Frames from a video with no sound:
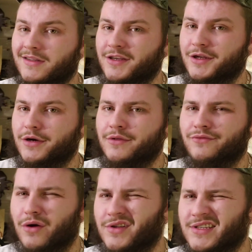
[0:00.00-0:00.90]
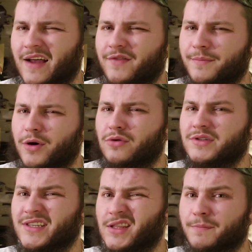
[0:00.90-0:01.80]
you know, the rodents have the
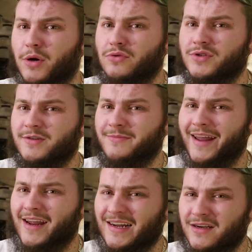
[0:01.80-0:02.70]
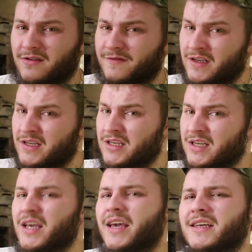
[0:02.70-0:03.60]
bones, and the bones are made out of
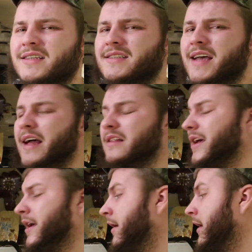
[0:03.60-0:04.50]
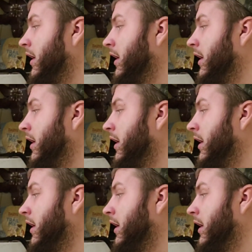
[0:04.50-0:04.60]
exactly.